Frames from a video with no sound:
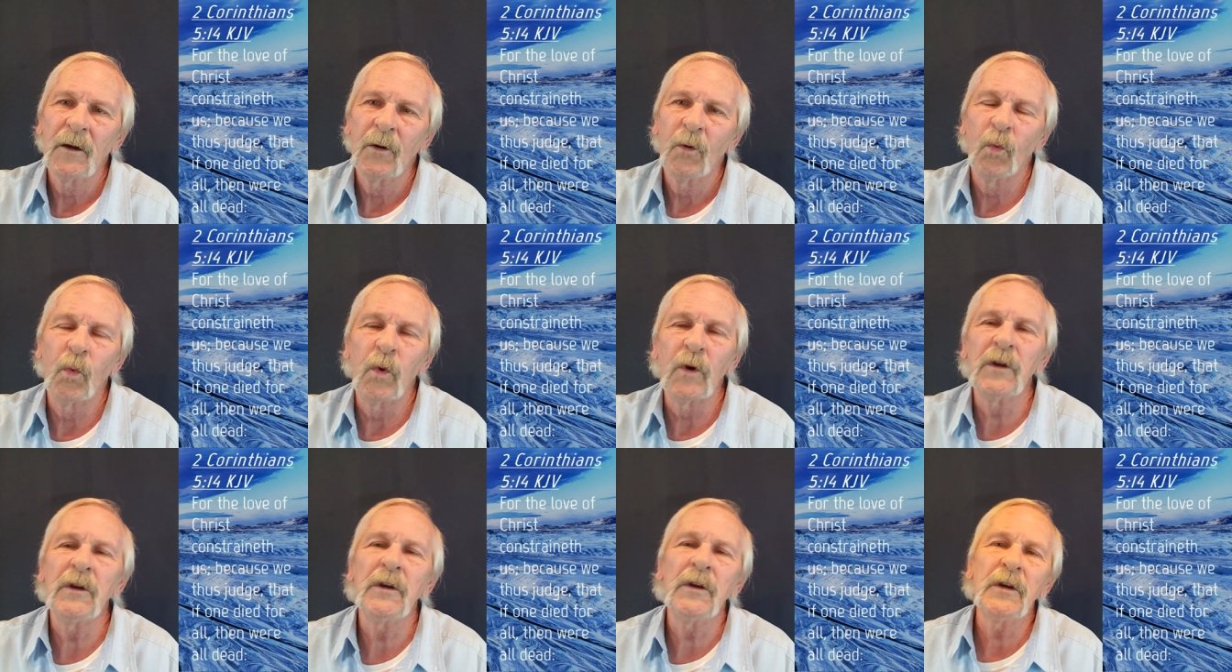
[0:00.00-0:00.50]

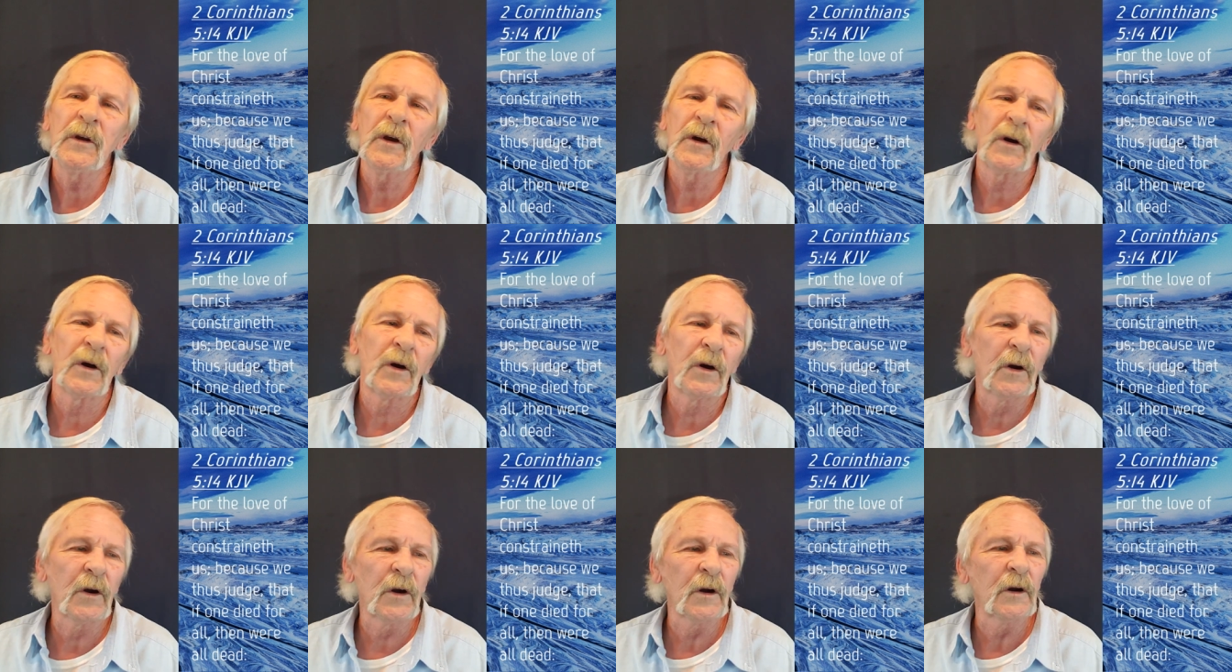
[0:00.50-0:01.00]
We
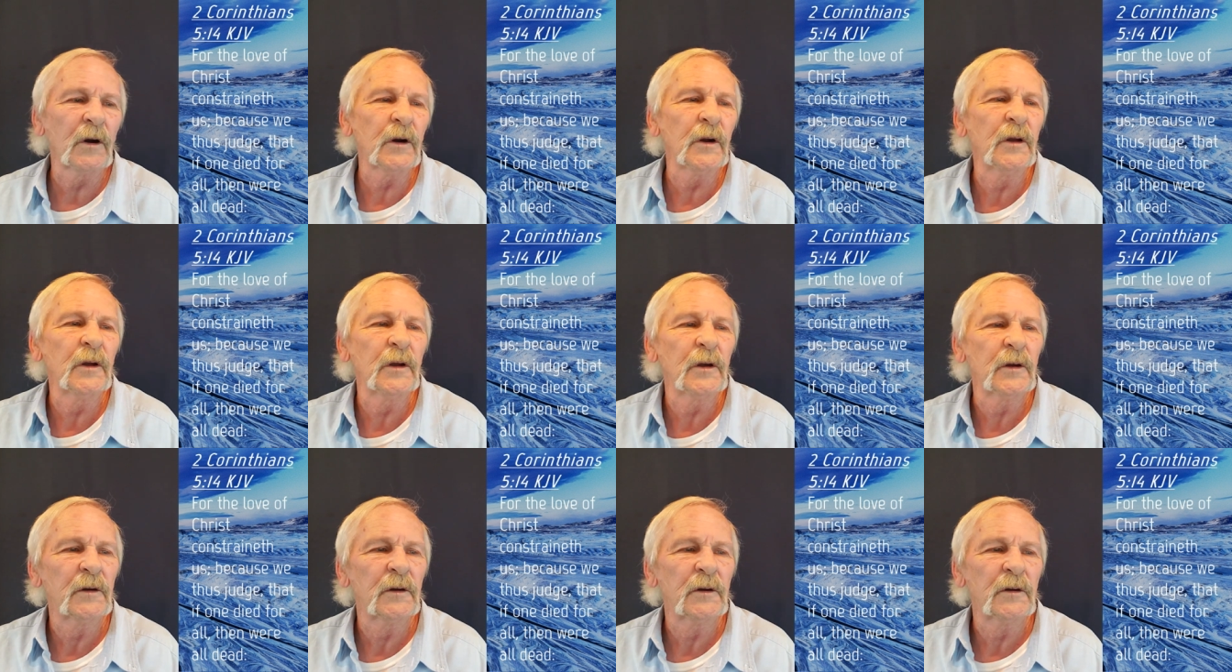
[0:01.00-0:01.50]
are
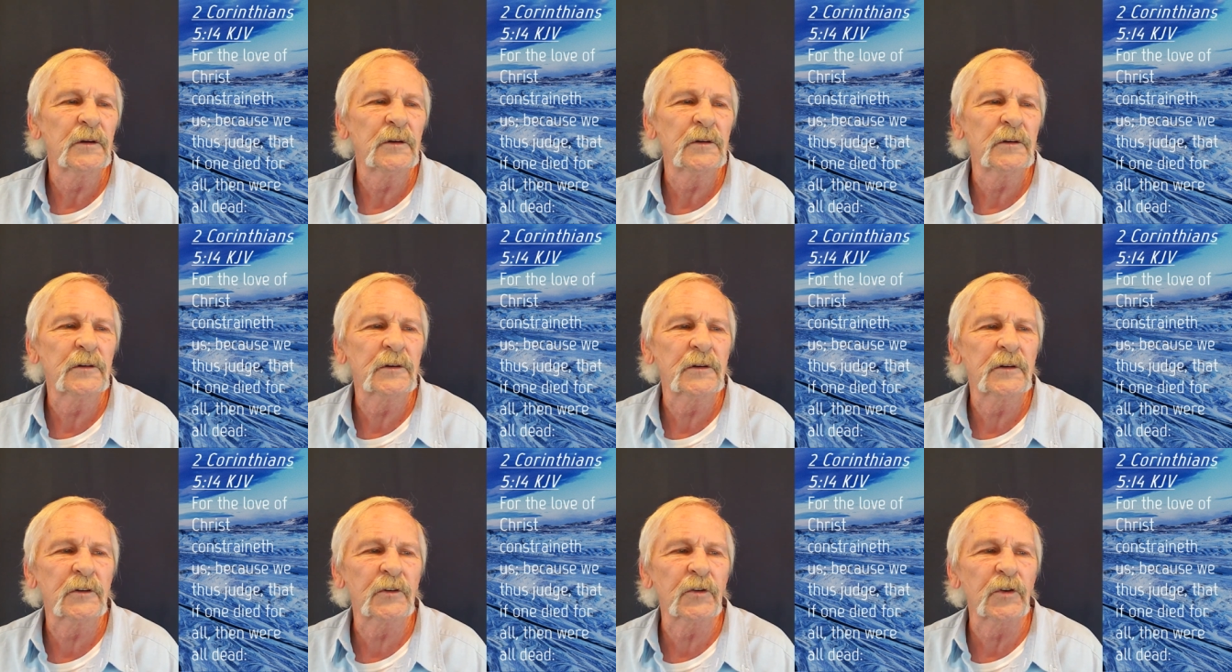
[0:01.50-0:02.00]

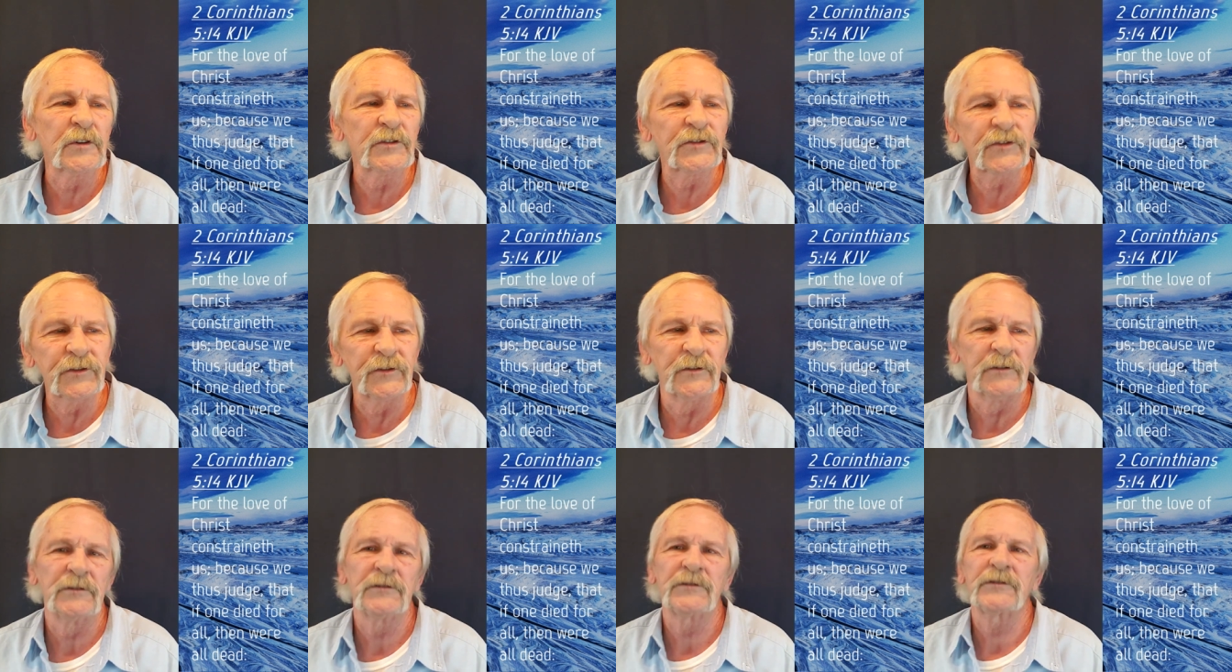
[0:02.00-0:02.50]

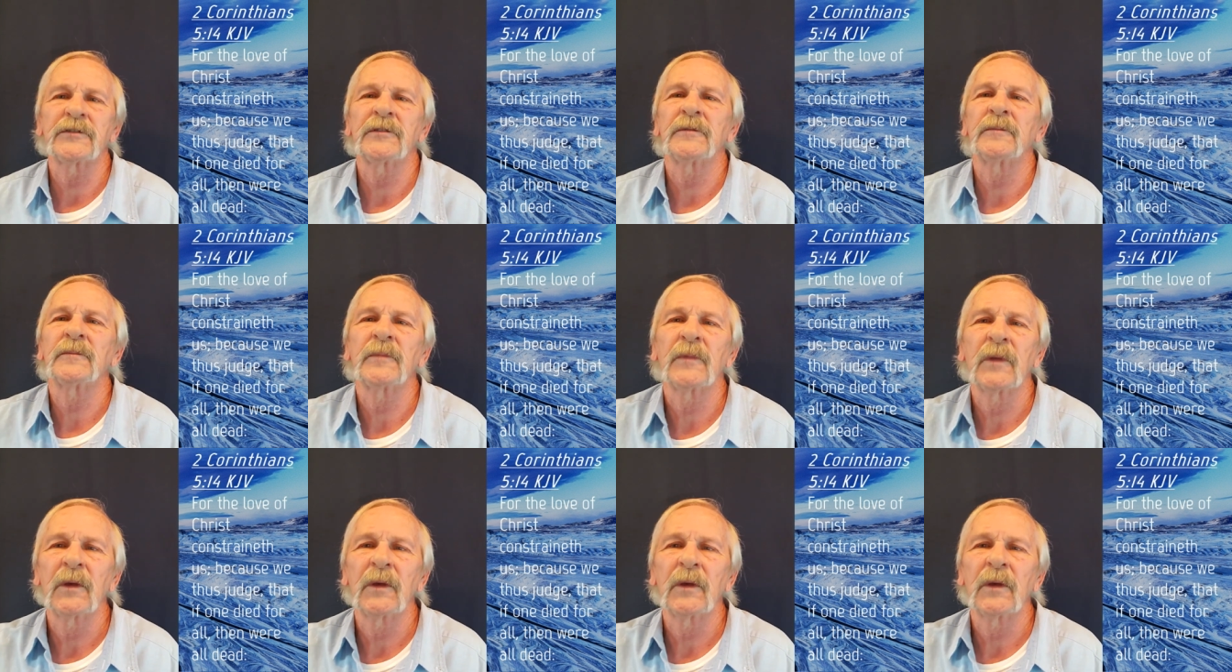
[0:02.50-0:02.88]
Christians.